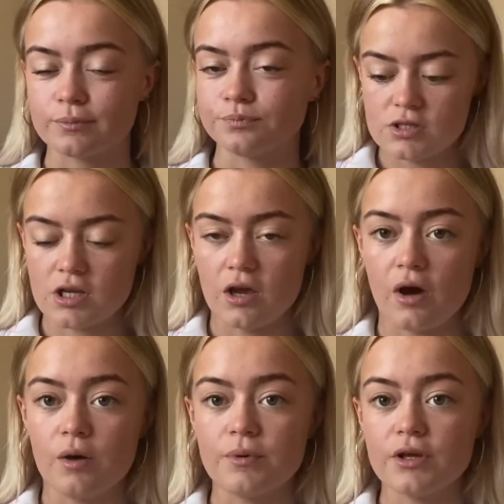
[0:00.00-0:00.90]
So
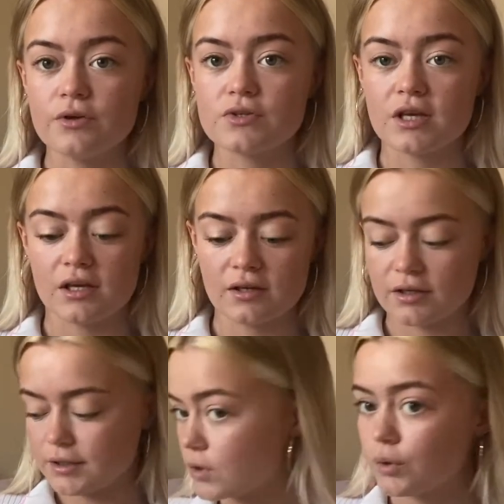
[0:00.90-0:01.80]
I'll be using
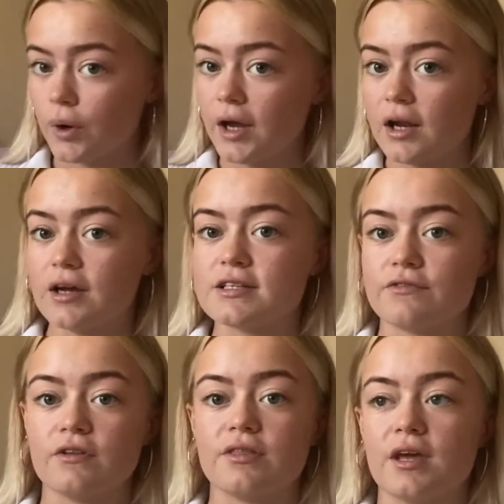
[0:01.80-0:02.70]
quite a lot of
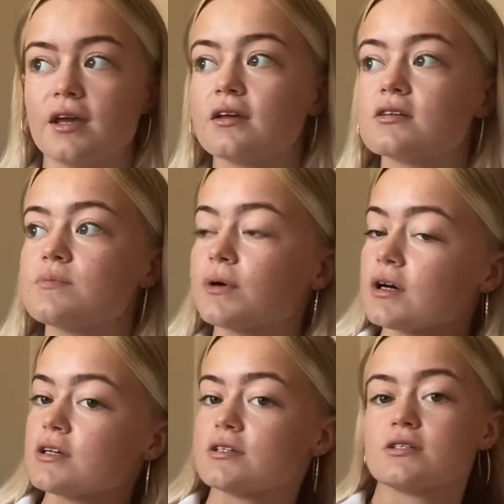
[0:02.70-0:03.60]
different things
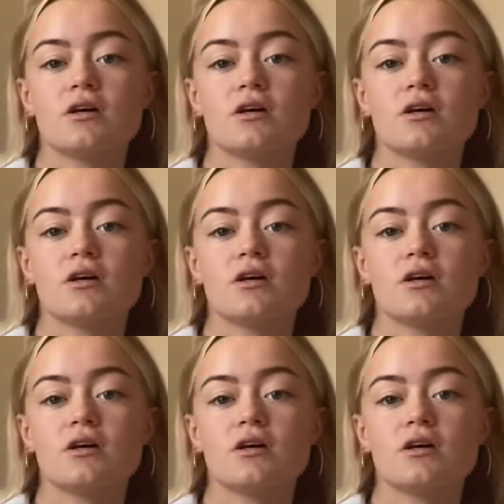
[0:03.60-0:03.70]
because